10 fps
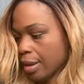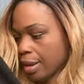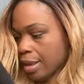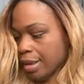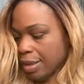
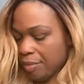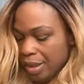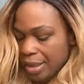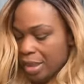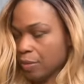I did
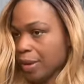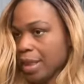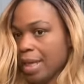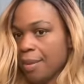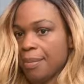pick this one
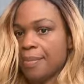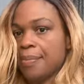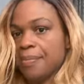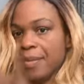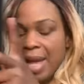up.
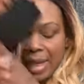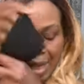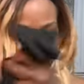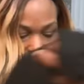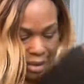I
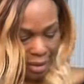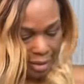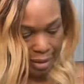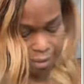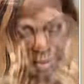liked
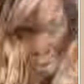it.